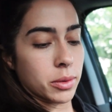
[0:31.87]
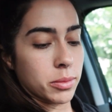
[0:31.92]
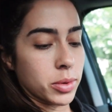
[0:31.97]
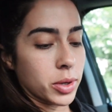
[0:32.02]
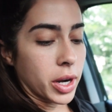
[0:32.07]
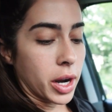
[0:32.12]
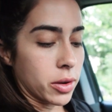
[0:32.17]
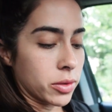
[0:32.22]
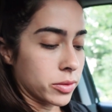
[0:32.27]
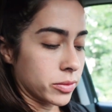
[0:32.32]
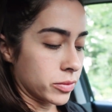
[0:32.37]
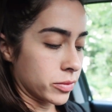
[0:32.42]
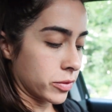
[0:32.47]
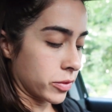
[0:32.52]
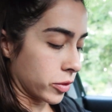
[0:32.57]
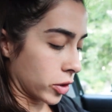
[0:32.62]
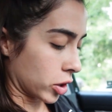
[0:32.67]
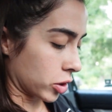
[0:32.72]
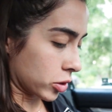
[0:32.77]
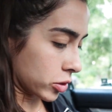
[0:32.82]
put out,
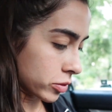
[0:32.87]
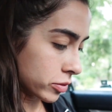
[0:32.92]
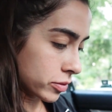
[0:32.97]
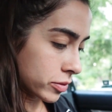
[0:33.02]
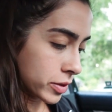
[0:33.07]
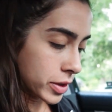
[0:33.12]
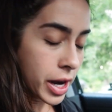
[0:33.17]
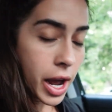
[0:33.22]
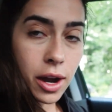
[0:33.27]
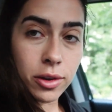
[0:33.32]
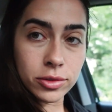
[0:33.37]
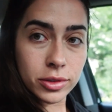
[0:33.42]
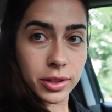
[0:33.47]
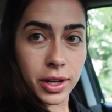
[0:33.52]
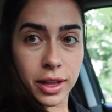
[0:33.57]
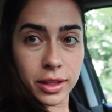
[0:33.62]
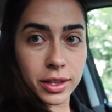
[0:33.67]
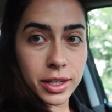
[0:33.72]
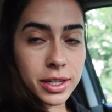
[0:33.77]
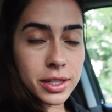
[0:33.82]
for now,
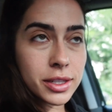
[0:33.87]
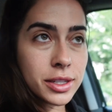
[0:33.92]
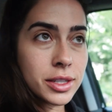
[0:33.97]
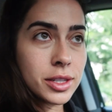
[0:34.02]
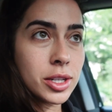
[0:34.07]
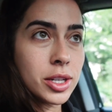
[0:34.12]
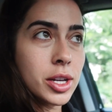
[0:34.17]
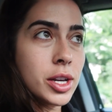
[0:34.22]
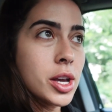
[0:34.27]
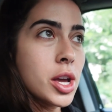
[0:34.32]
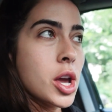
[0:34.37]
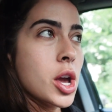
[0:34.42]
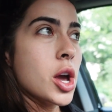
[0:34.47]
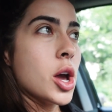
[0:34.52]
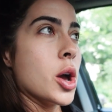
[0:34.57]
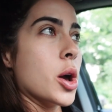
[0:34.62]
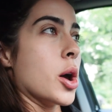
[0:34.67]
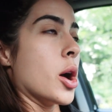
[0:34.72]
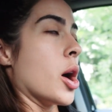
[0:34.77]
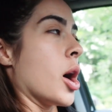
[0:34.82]
at least.
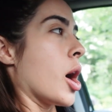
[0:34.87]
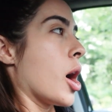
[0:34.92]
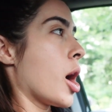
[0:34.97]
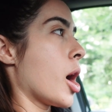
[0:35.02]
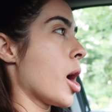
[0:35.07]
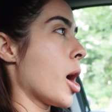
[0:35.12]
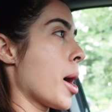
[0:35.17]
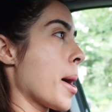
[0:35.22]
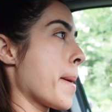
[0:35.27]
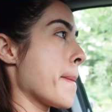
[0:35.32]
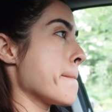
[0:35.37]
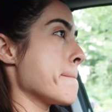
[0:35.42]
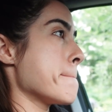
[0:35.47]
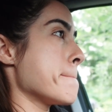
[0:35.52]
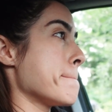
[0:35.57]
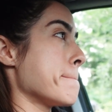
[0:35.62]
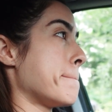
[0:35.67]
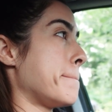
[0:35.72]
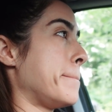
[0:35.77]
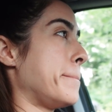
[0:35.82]

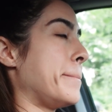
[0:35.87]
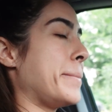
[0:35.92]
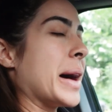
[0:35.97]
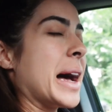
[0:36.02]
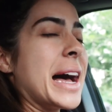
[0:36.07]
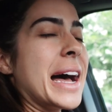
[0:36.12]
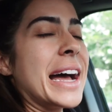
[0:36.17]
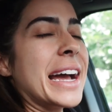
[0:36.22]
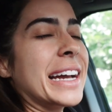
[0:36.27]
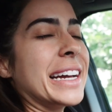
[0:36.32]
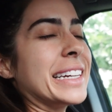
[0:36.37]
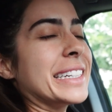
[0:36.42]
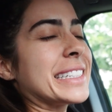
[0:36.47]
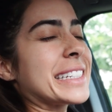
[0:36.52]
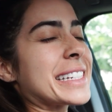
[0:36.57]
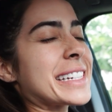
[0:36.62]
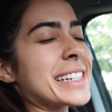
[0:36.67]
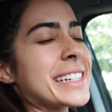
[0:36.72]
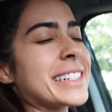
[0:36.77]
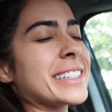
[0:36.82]
Um,
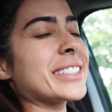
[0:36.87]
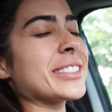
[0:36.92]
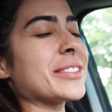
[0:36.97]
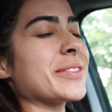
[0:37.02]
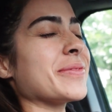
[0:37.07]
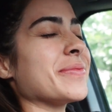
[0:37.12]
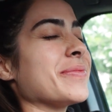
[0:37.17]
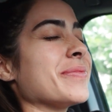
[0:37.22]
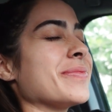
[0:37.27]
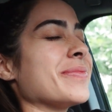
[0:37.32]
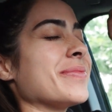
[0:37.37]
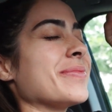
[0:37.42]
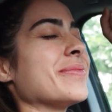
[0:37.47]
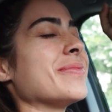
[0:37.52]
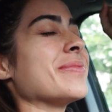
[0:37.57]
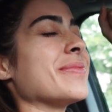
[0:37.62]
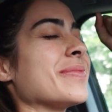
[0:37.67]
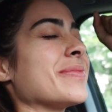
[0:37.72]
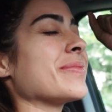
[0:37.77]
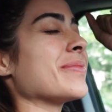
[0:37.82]
but
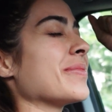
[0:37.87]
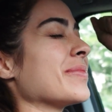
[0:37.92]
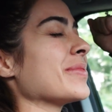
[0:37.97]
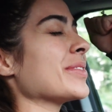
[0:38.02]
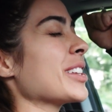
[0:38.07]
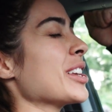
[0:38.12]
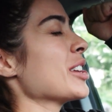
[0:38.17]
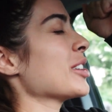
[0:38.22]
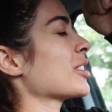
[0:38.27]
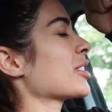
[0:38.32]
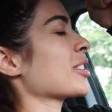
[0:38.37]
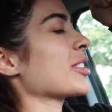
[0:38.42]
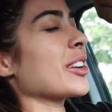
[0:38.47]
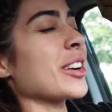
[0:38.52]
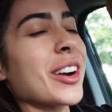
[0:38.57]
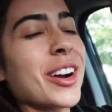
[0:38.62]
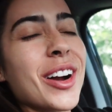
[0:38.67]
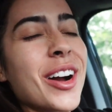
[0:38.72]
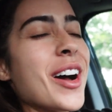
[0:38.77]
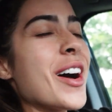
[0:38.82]
your
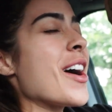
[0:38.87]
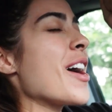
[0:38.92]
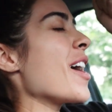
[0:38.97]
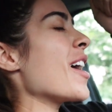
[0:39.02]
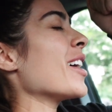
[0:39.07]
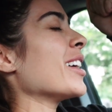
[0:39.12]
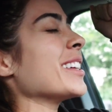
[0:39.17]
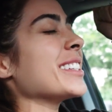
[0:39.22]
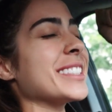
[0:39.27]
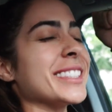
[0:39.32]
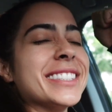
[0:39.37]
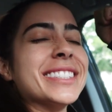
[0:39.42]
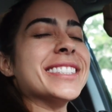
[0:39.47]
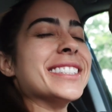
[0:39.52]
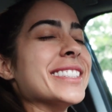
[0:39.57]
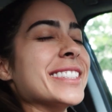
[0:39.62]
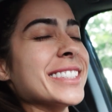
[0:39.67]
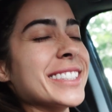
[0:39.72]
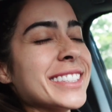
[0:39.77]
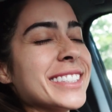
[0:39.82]
girl,
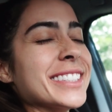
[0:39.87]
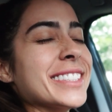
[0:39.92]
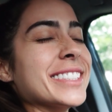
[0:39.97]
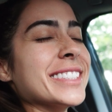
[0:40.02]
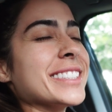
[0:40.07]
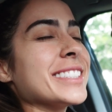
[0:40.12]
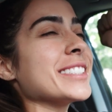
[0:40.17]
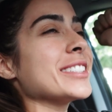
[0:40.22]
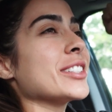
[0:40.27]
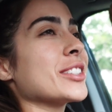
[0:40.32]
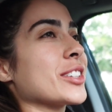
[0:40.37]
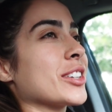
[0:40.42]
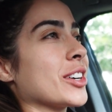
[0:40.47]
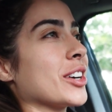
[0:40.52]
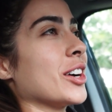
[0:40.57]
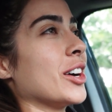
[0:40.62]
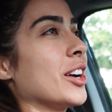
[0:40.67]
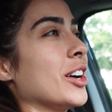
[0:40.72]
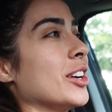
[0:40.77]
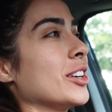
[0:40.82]
your
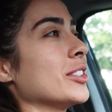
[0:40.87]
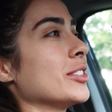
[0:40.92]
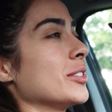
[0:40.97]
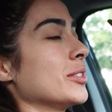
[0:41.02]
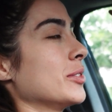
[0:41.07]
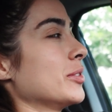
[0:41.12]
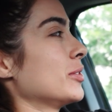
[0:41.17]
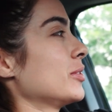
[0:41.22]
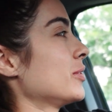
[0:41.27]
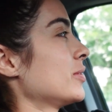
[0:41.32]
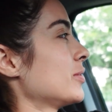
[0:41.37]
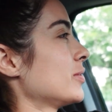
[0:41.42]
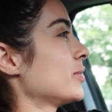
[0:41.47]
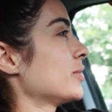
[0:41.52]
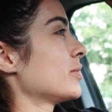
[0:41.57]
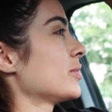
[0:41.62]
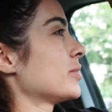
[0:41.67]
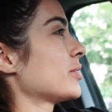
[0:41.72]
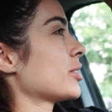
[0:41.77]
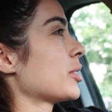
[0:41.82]
girl
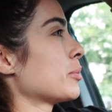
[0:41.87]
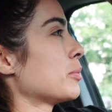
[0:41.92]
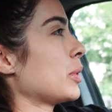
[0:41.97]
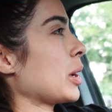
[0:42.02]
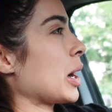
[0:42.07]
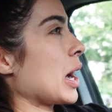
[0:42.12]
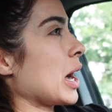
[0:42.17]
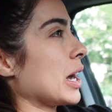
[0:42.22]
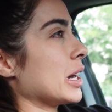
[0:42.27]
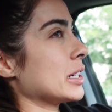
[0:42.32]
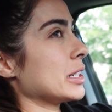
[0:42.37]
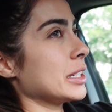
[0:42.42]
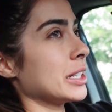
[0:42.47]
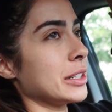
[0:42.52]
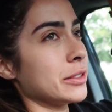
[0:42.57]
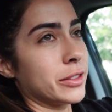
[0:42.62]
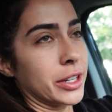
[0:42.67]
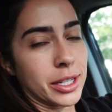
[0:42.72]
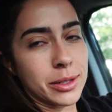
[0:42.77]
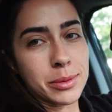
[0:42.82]
bought
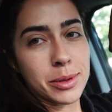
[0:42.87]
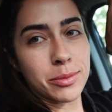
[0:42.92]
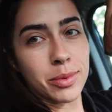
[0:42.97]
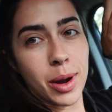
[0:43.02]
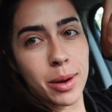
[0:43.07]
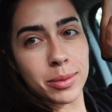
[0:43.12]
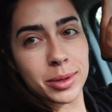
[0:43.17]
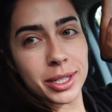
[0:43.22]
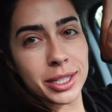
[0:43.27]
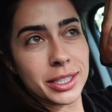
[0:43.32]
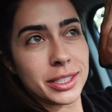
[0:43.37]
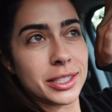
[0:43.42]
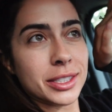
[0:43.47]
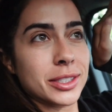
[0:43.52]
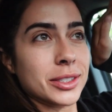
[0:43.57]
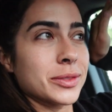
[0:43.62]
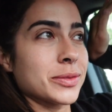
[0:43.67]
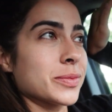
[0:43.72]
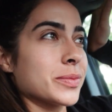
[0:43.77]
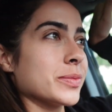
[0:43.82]
investment properties.